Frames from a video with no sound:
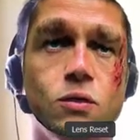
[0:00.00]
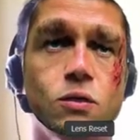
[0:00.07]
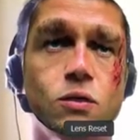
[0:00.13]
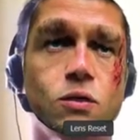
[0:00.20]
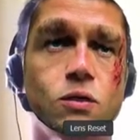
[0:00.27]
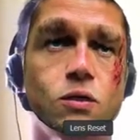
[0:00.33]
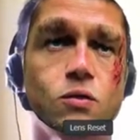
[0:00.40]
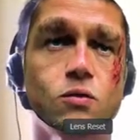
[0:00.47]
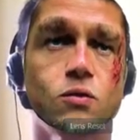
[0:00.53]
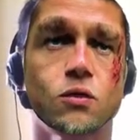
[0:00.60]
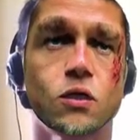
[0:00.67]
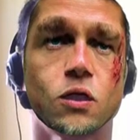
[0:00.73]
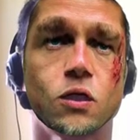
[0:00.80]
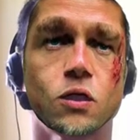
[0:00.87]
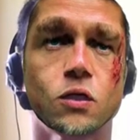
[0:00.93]
See, you
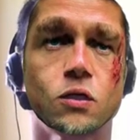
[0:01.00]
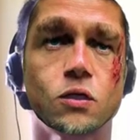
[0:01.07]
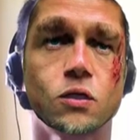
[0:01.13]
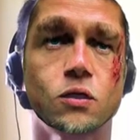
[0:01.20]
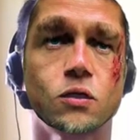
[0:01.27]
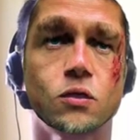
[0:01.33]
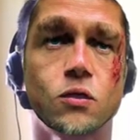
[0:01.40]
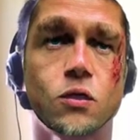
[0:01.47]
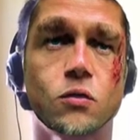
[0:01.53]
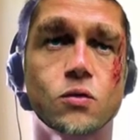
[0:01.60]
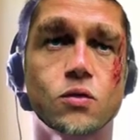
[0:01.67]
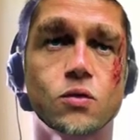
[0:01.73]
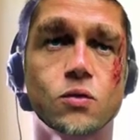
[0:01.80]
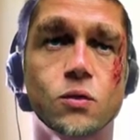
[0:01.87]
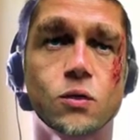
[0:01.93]
cannot see the
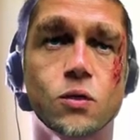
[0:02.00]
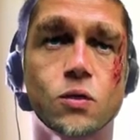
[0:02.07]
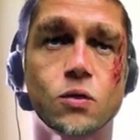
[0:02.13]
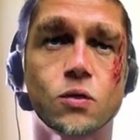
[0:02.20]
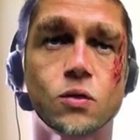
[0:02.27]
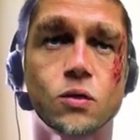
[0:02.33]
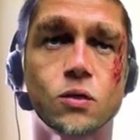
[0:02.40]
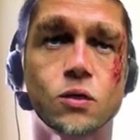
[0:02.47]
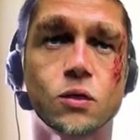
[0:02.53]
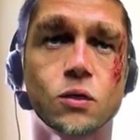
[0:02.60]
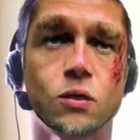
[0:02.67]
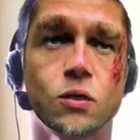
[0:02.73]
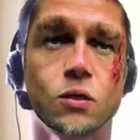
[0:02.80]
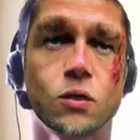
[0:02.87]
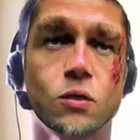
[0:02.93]
tattoo because the
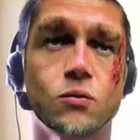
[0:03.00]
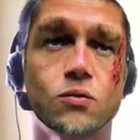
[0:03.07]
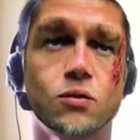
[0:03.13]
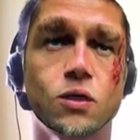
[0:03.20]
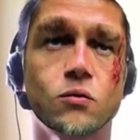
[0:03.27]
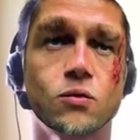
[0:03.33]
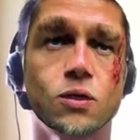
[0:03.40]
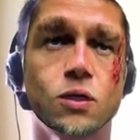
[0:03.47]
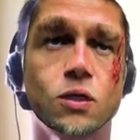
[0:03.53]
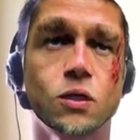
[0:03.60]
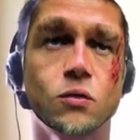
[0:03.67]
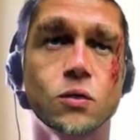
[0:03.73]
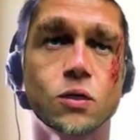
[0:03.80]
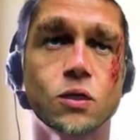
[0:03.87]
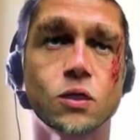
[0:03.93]
Brad Pitt
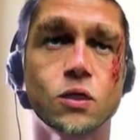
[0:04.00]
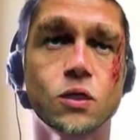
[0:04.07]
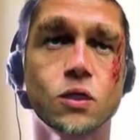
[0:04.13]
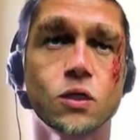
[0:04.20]
image